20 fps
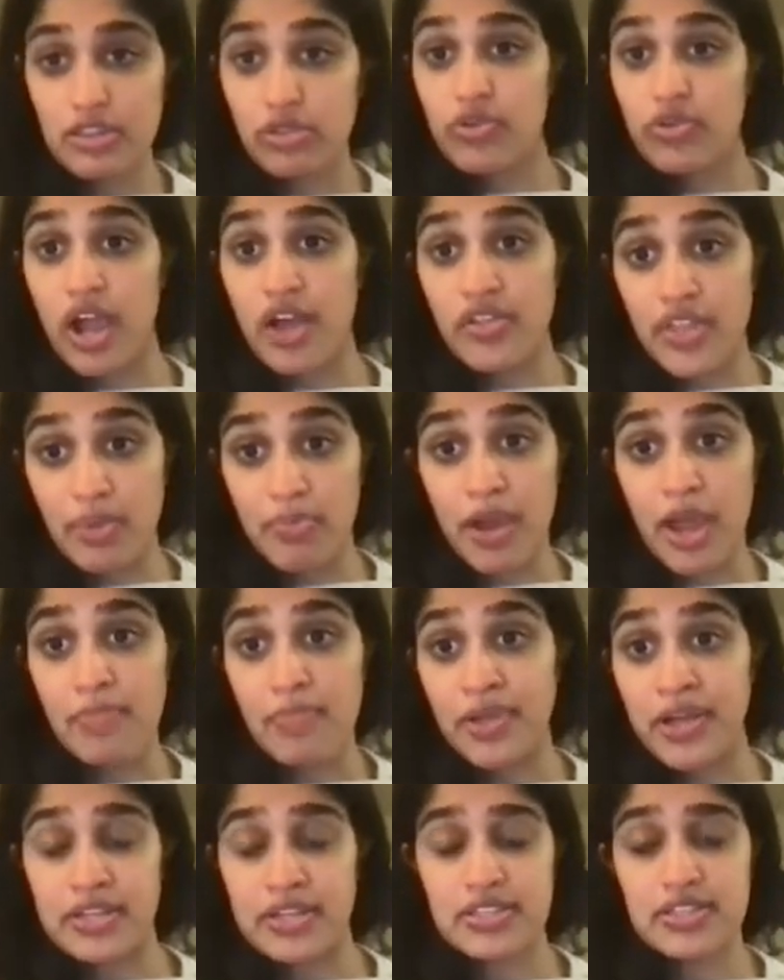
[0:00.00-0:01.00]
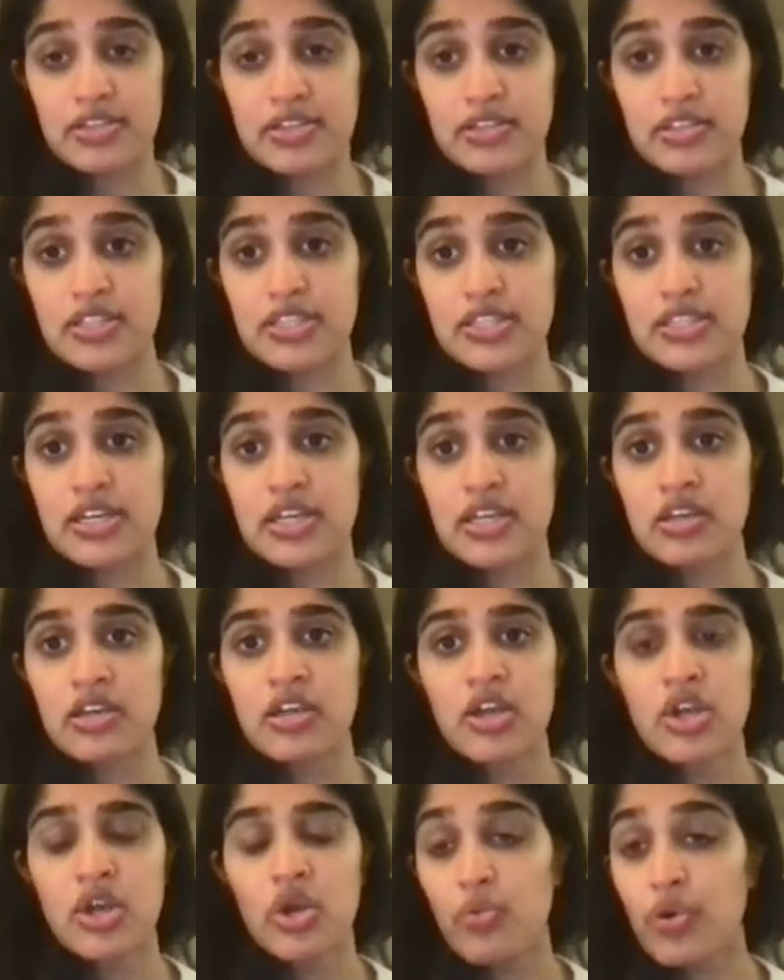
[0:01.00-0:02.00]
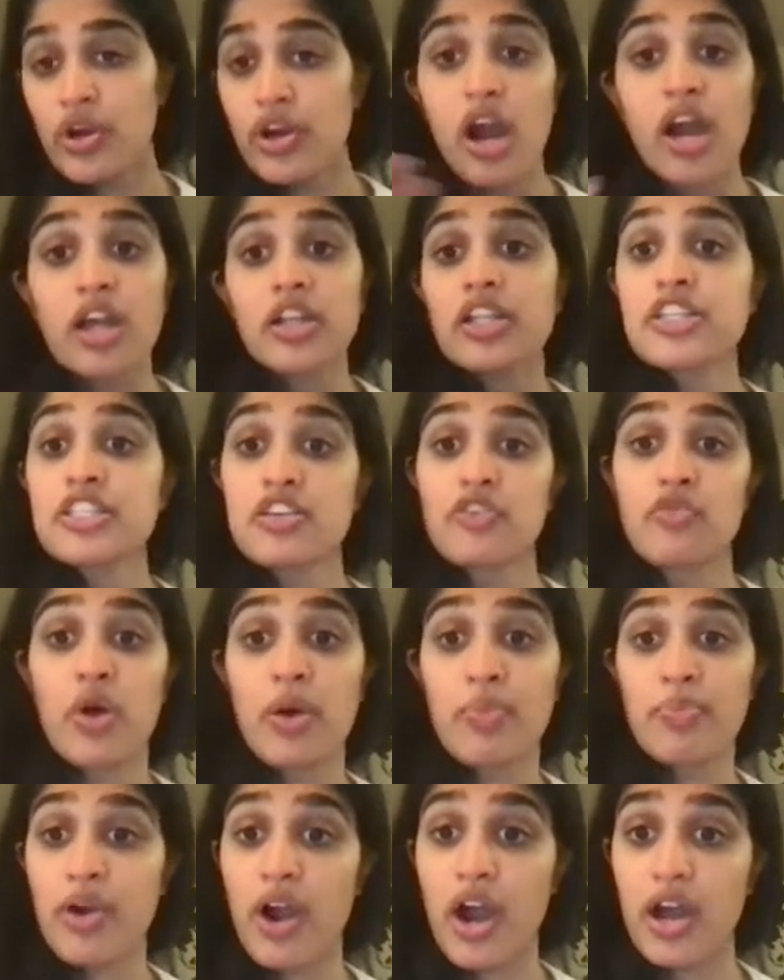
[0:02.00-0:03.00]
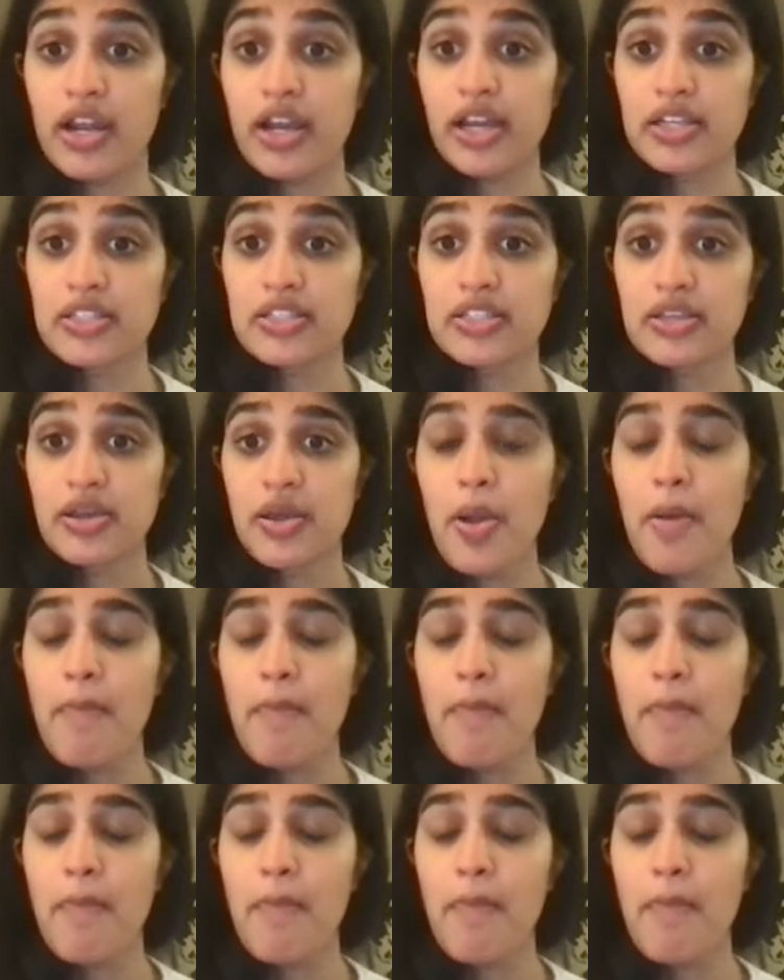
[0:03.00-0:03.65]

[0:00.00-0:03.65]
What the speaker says: throughout that pipeline is consistent regardless of what product.